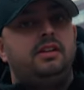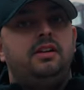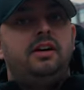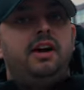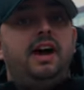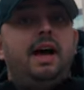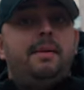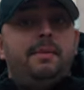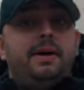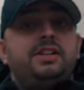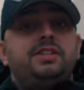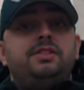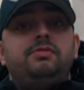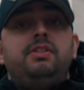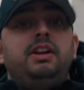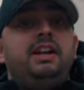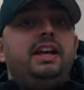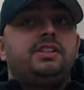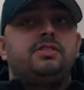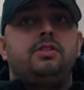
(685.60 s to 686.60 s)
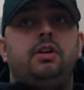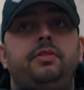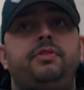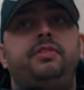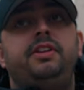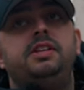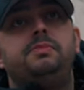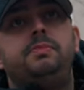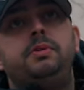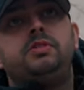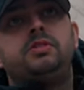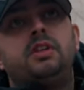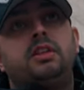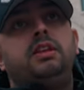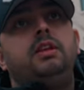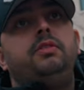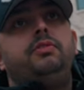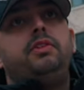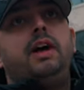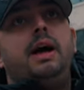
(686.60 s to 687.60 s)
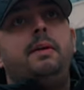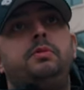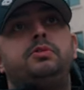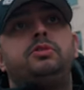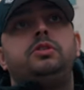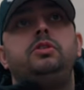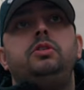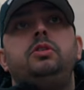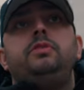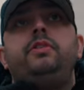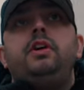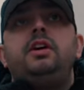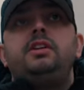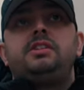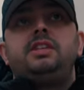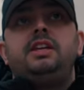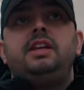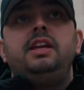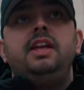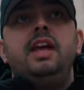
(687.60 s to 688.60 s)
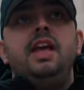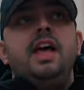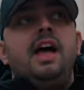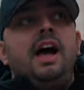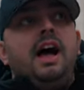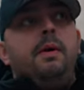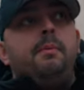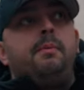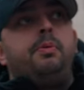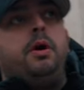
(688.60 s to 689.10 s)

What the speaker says: I am actually really excited for these because I think for Hamilton University and